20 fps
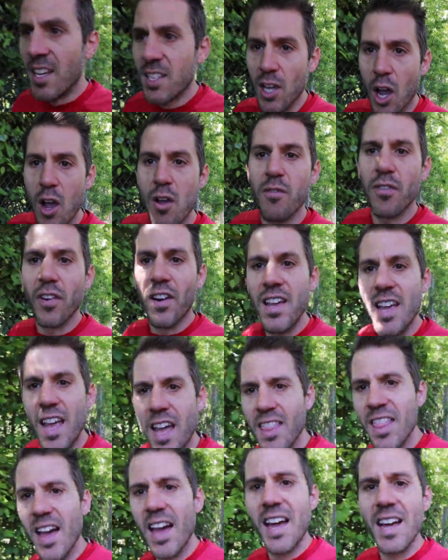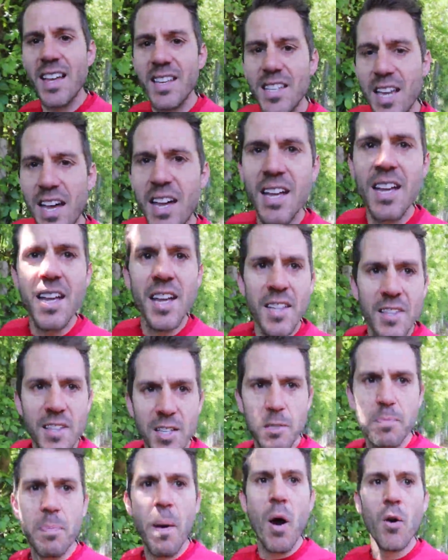So hopefully that has
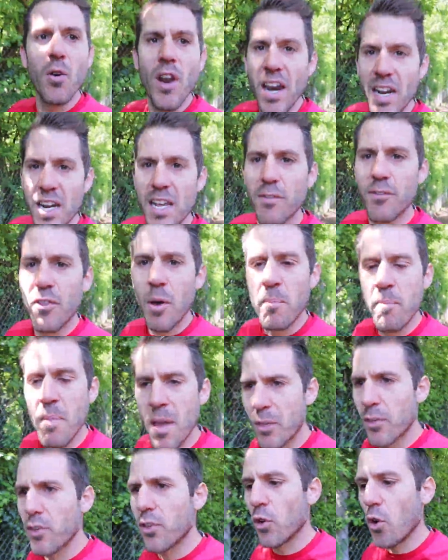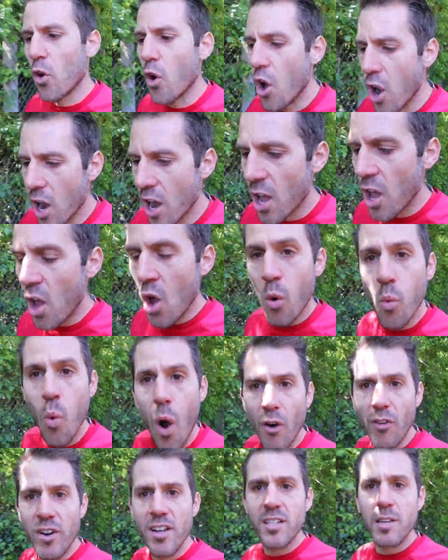dispelled any of the myths or
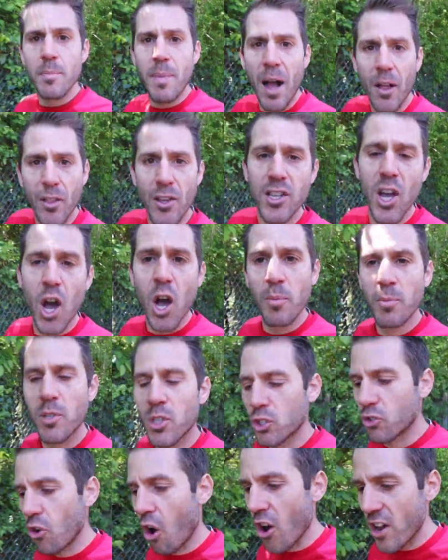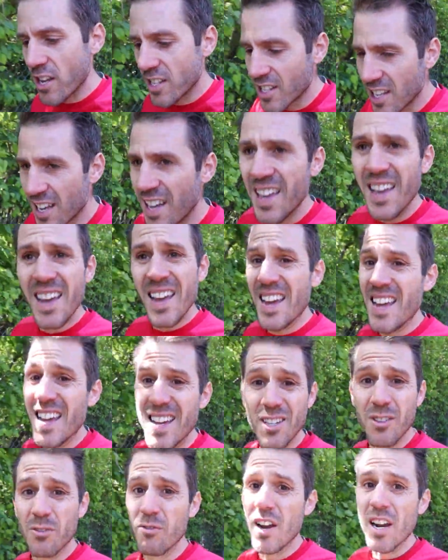worries about the term strides. It
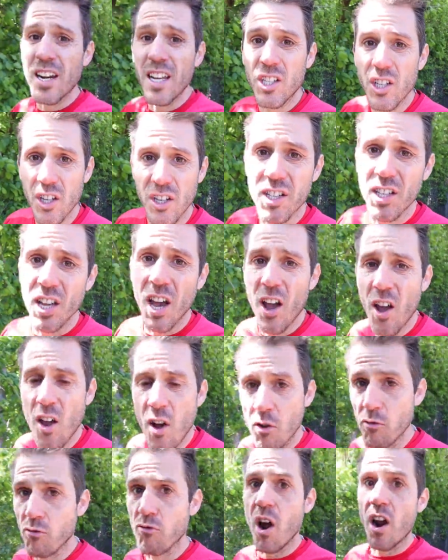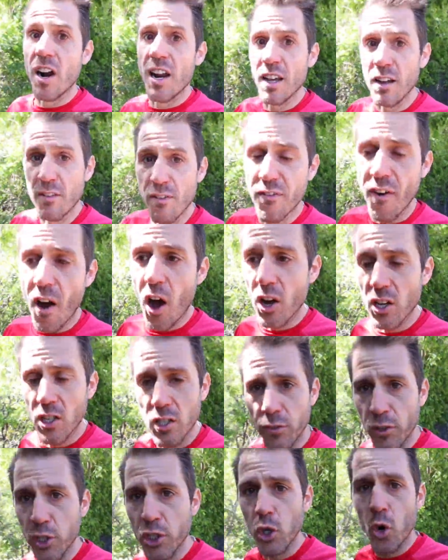is really just running
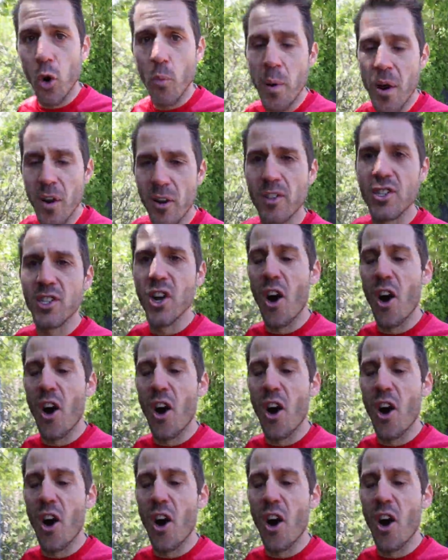fast for a short period of